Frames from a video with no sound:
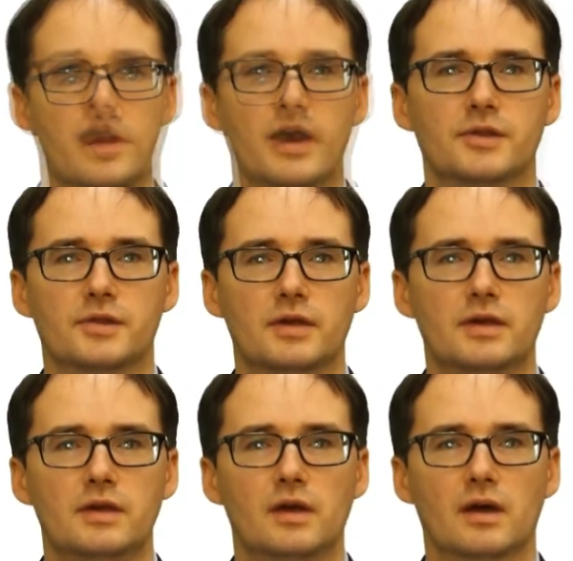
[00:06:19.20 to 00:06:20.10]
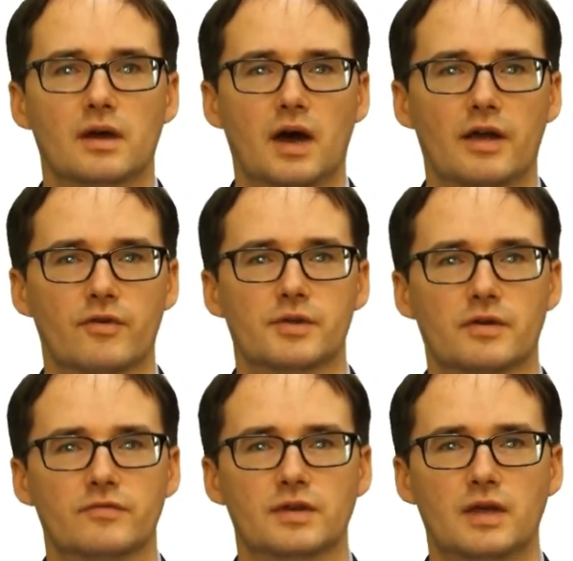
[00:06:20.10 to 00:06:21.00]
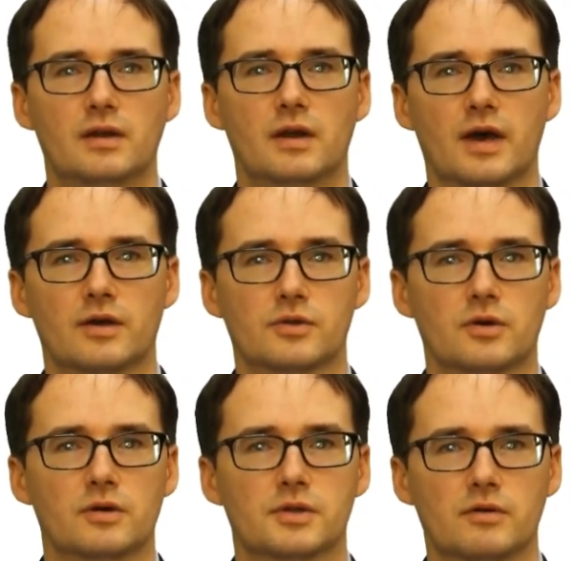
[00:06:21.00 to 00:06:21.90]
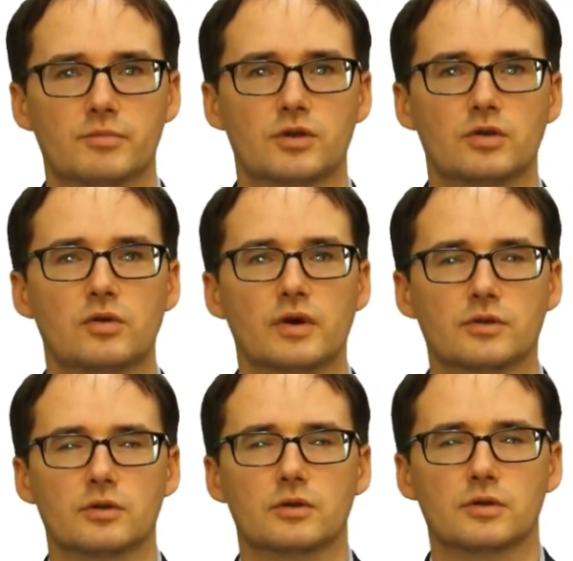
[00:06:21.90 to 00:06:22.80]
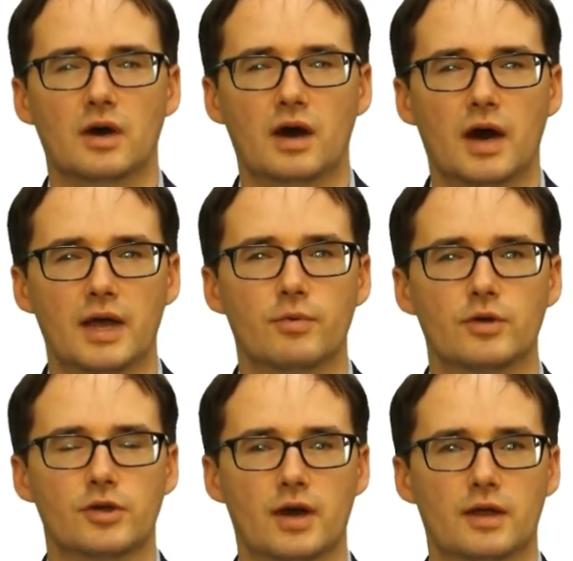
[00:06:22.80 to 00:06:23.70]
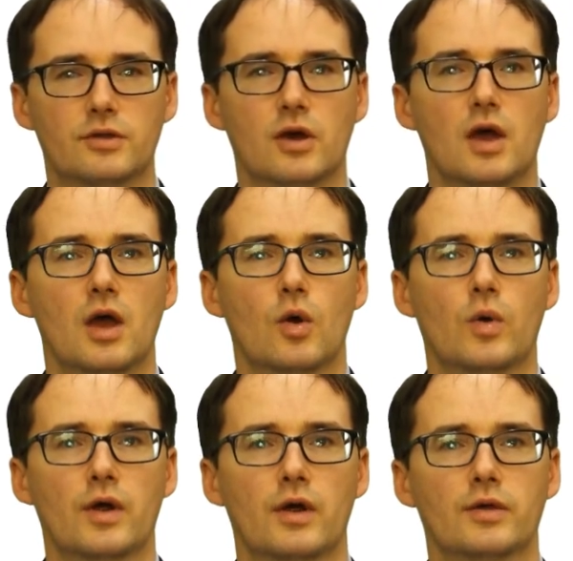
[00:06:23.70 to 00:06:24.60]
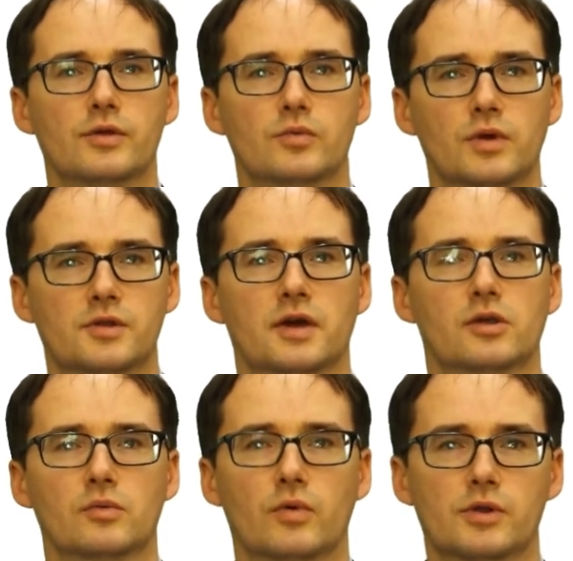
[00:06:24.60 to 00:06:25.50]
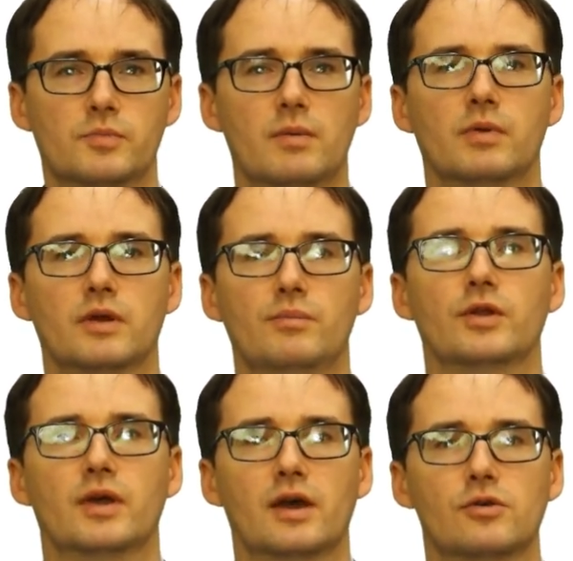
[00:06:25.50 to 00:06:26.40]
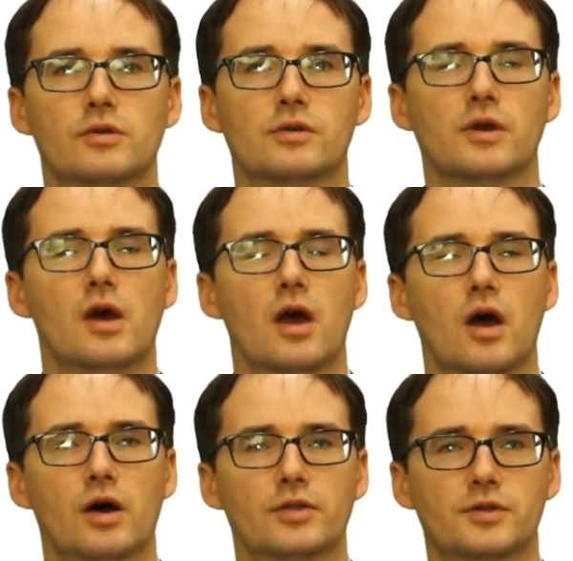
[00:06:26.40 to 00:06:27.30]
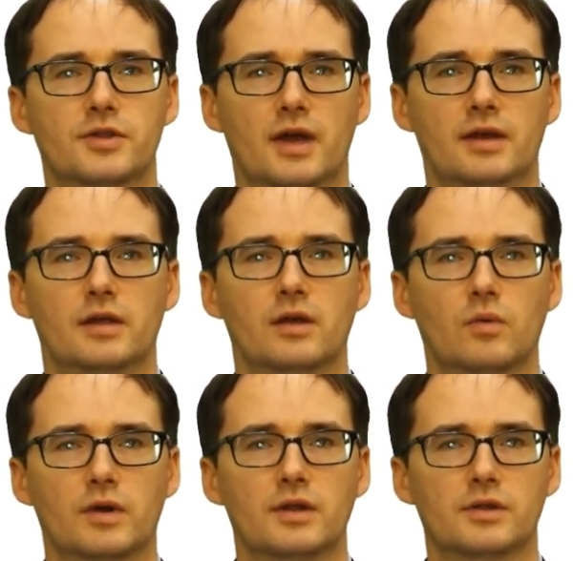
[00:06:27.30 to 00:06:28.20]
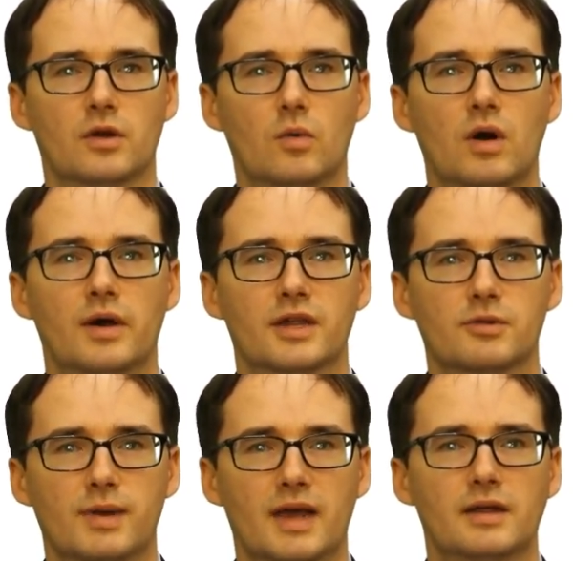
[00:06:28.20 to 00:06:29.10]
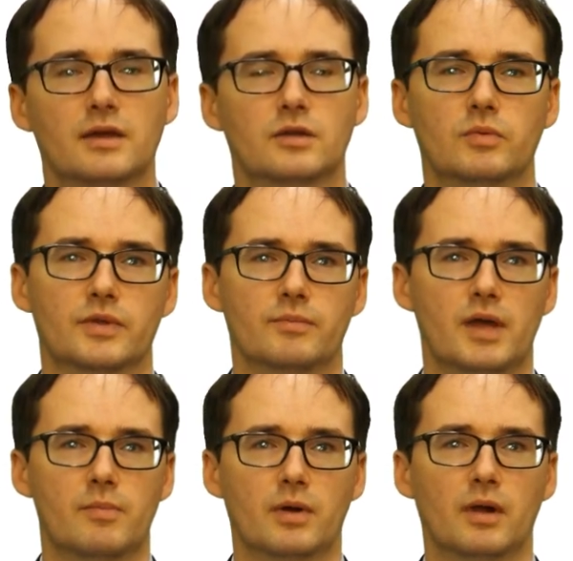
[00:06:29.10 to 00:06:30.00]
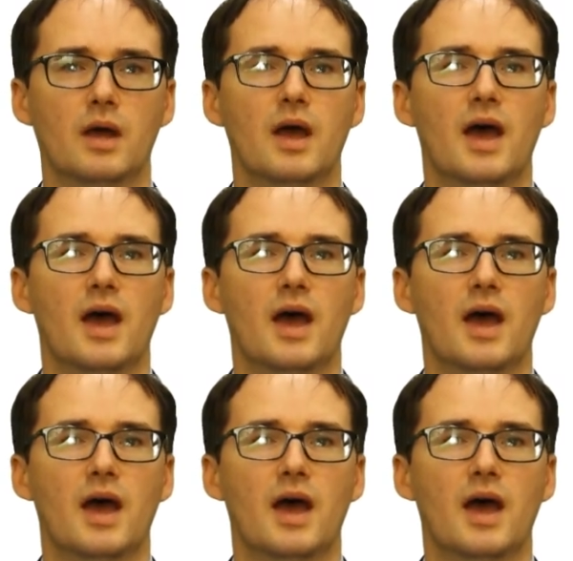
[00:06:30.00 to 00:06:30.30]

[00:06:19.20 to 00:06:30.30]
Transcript: I see IFRS 17, like I saw Solvency 2, as a hybrid challenge, where there's one section where it's people and communications, understanding what needs to go on, explaining it to other people,